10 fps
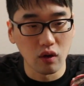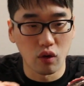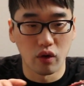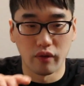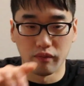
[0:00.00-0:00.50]

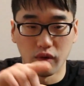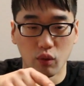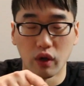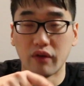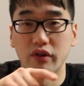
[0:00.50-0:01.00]
or
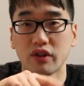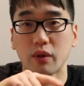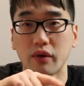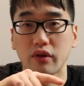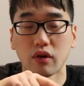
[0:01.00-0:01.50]
whatever is
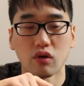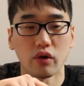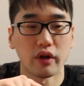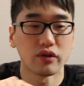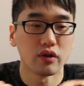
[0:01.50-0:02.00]
similar to the
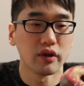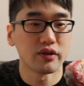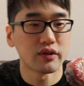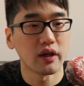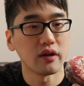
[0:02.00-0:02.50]
Cronut. So
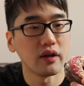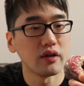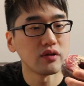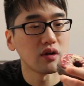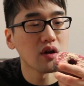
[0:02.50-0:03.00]
let's take a
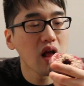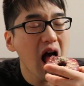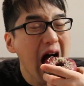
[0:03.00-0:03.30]
taste here.